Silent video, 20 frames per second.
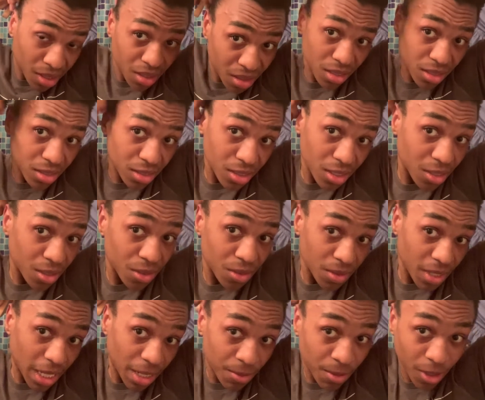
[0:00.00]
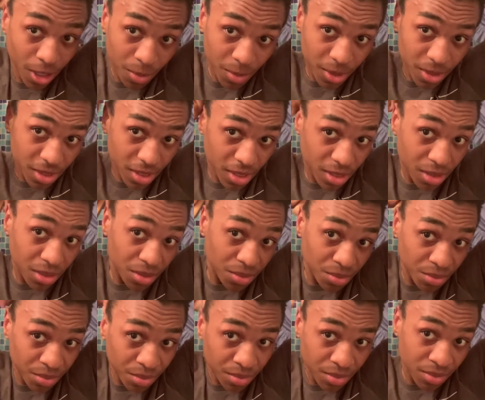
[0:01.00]
So yeah, we're almost done.
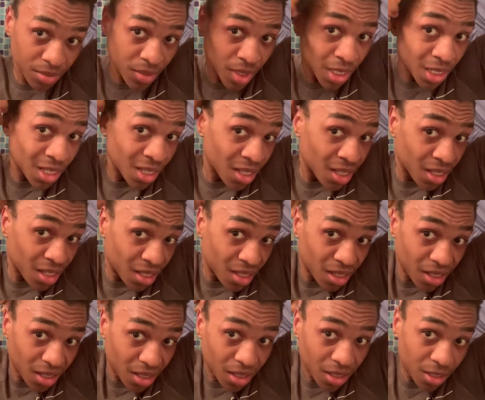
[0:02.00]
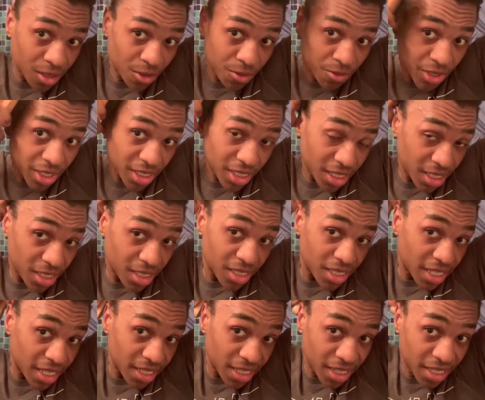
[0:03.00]
Once I just
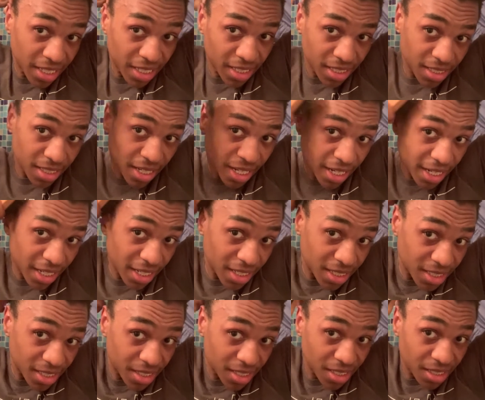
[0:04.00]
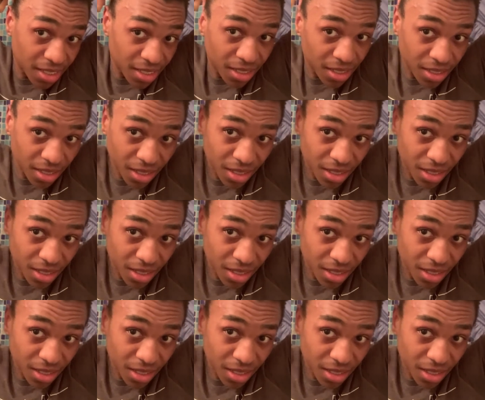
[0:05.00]
get this side to,